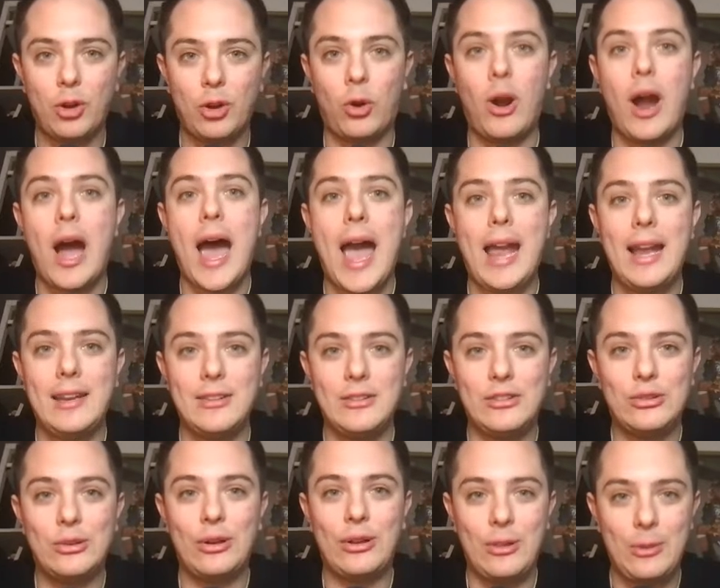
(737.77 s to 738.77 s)
grind and
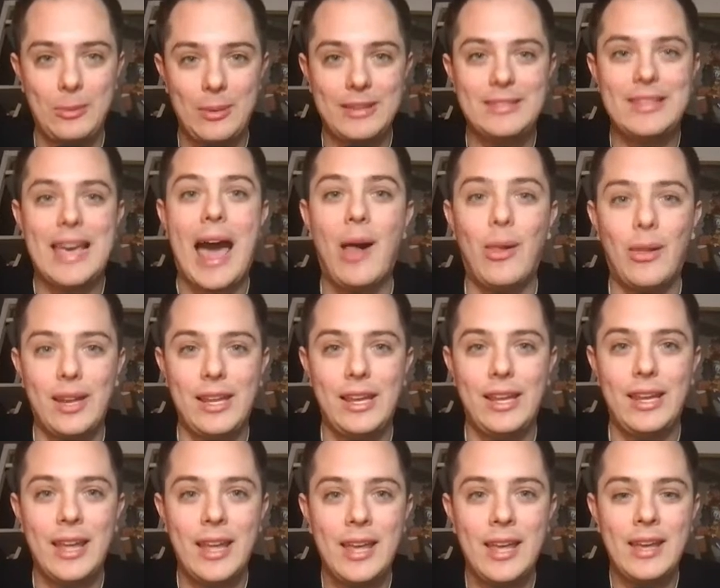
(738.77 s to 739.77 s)
sort of the
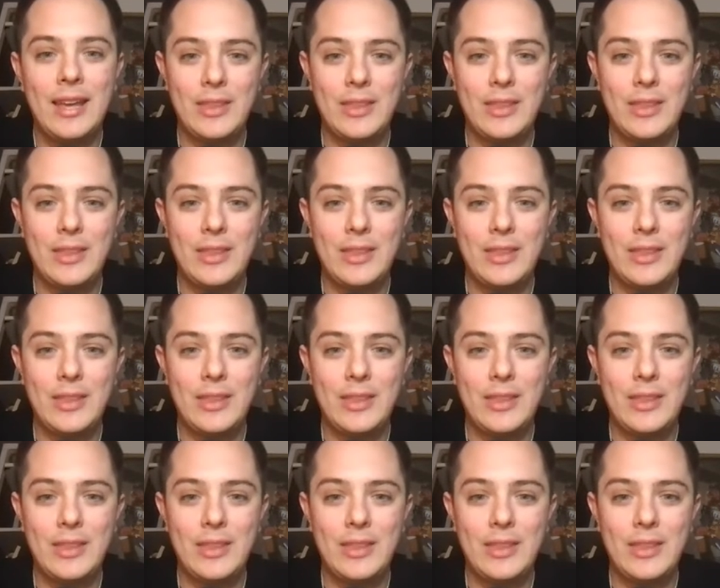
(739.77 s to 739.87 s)
mentality